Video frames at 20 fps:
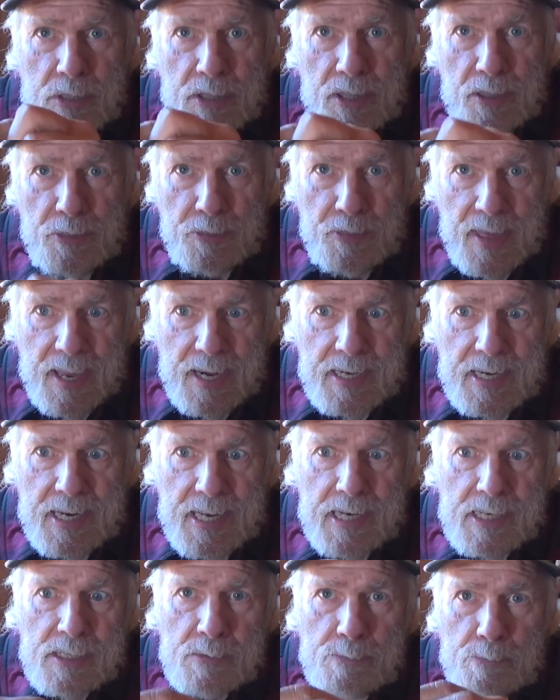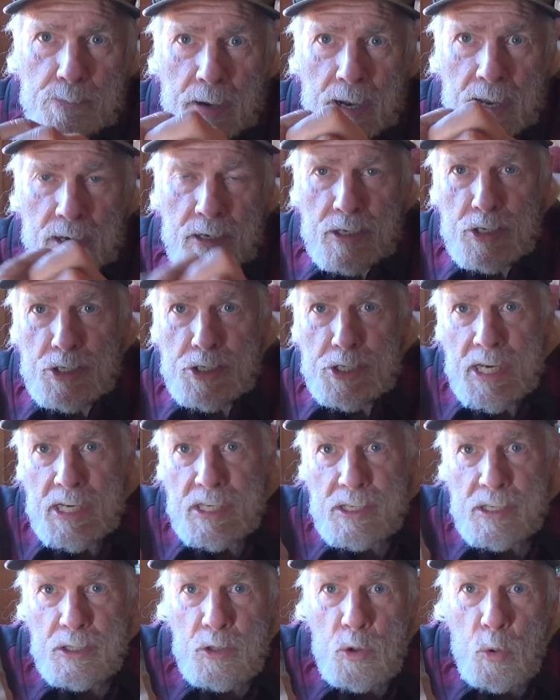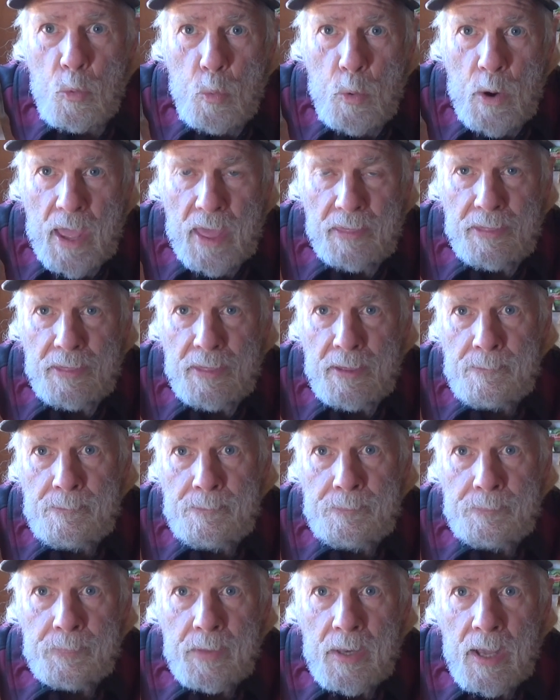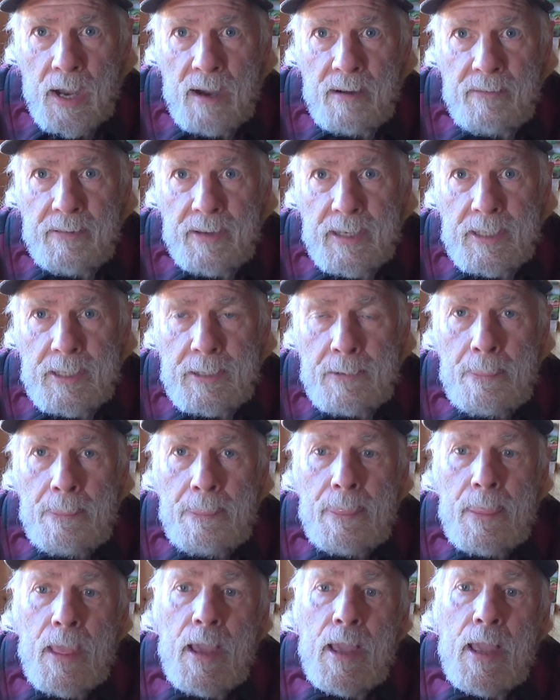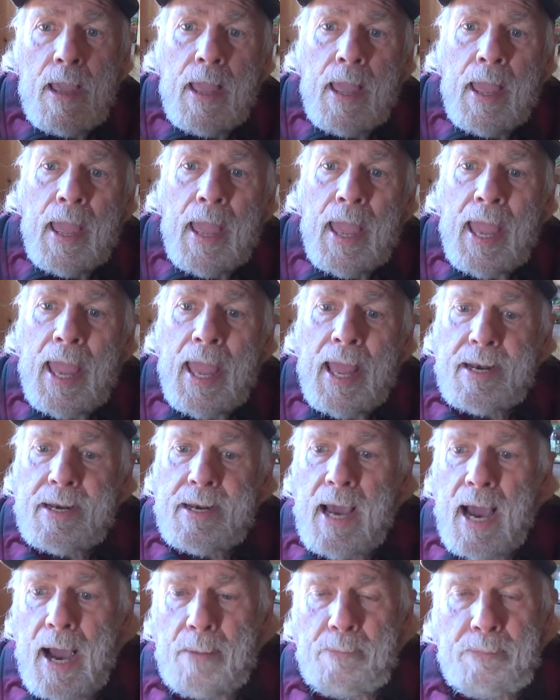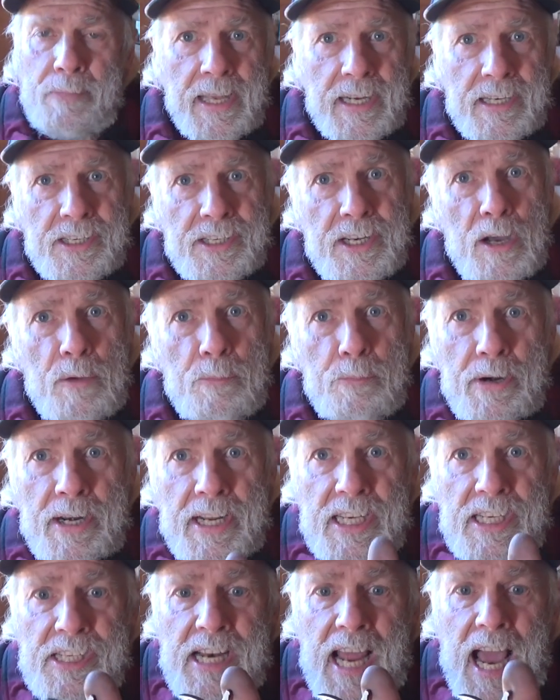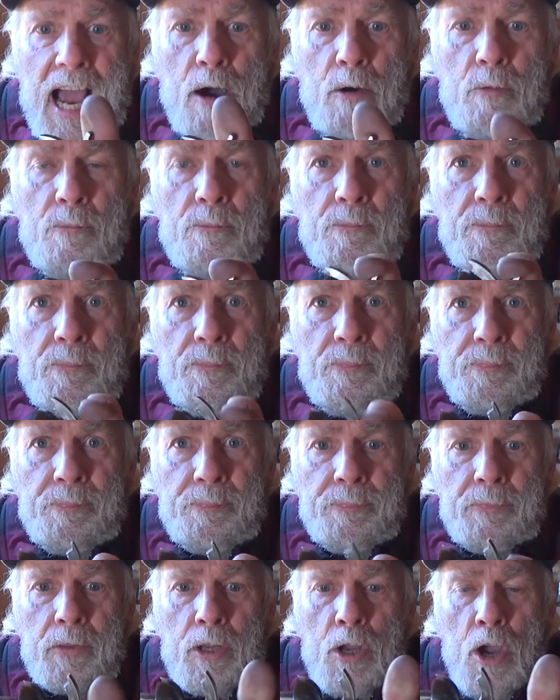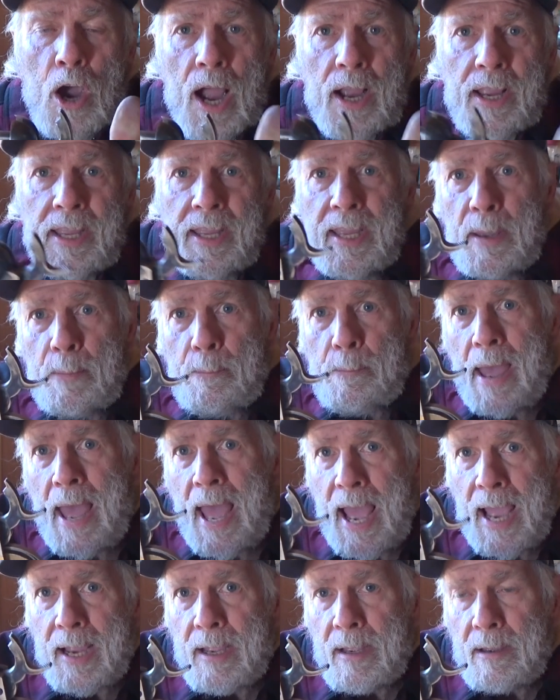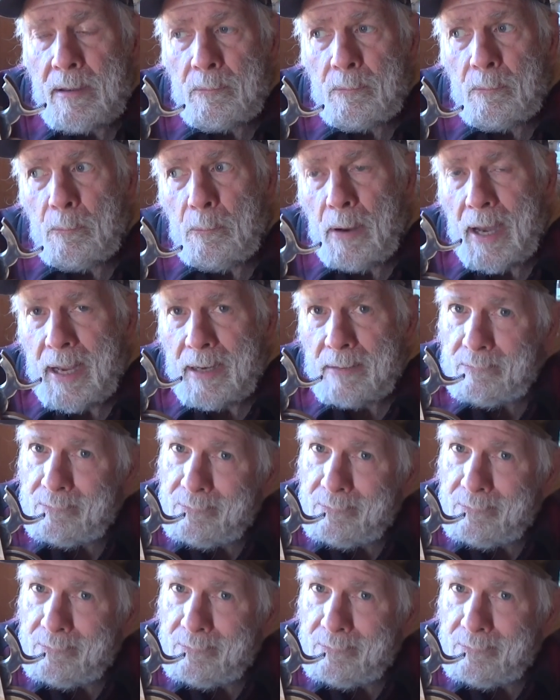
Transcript: the thickness, but just the width of it. And it's still pretty stout, cocking it back, but